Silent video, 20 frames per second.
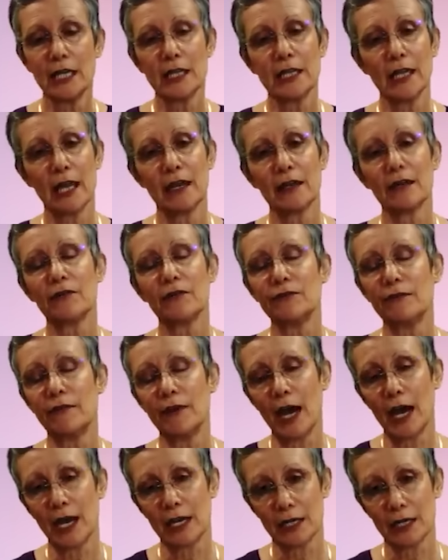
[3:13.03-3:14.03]
then
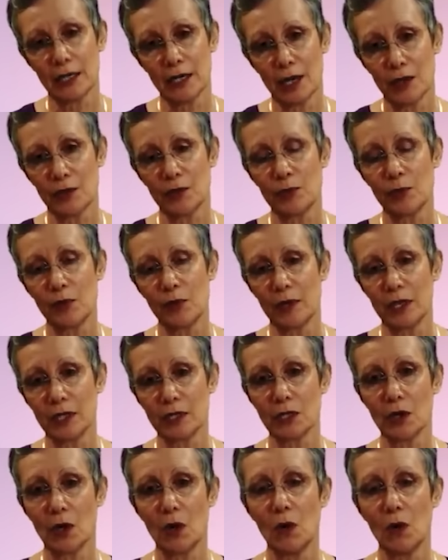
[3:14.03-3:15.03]
find another
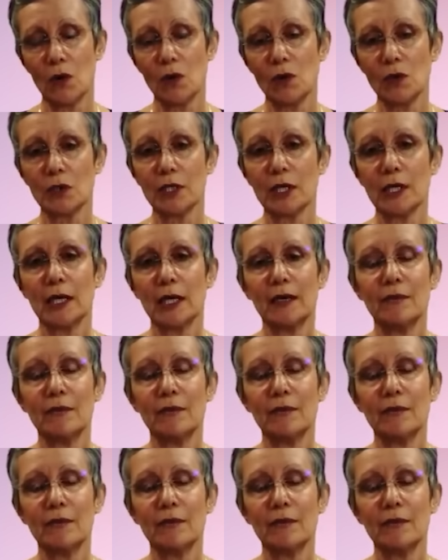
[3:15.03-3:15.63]
point to hold,